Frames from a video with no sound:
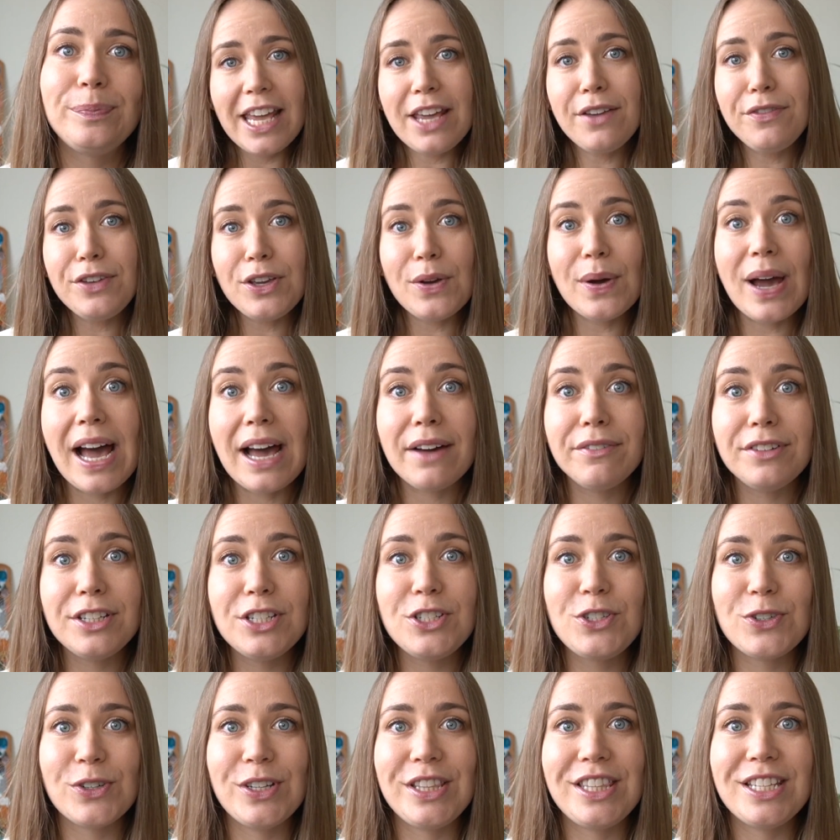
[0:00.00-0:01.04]
If you have
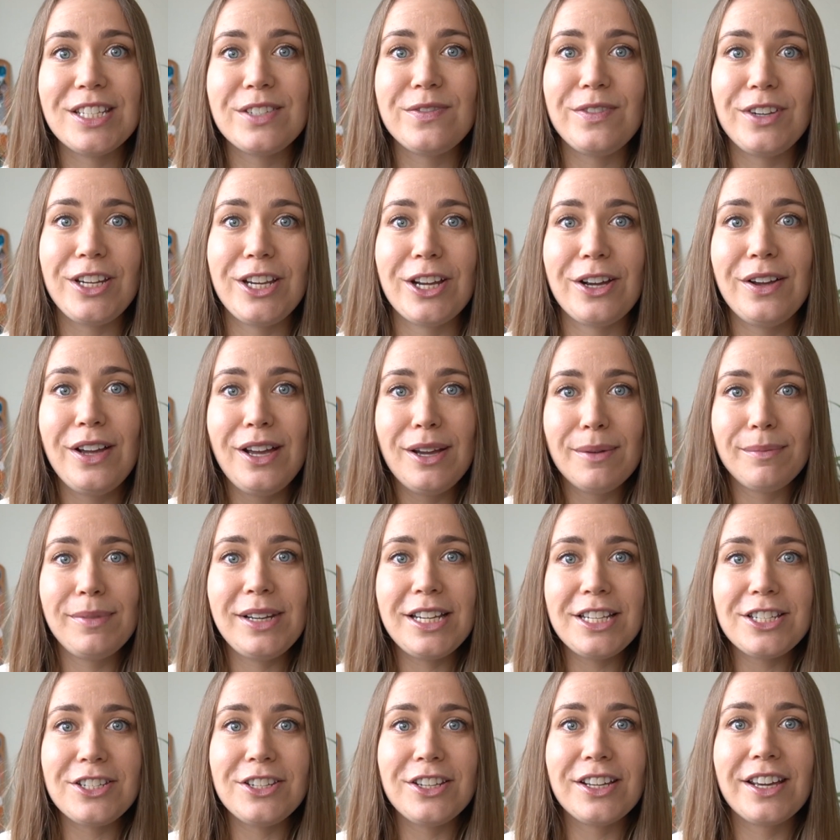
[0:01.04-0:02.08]
enjoyed this video,
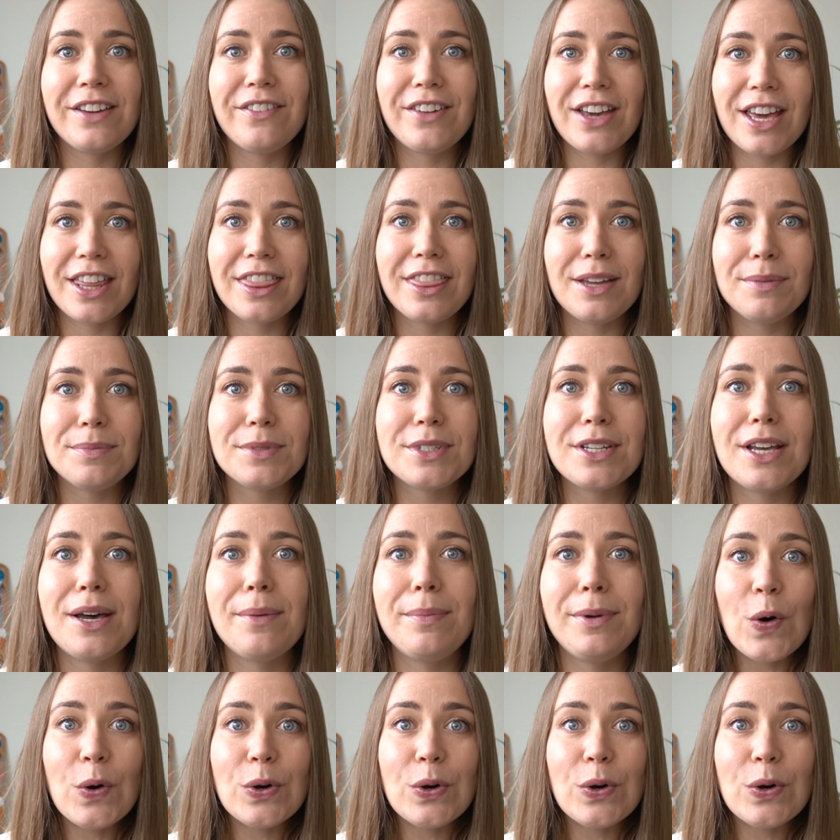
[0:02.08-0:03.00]
please do give it a thumbs up.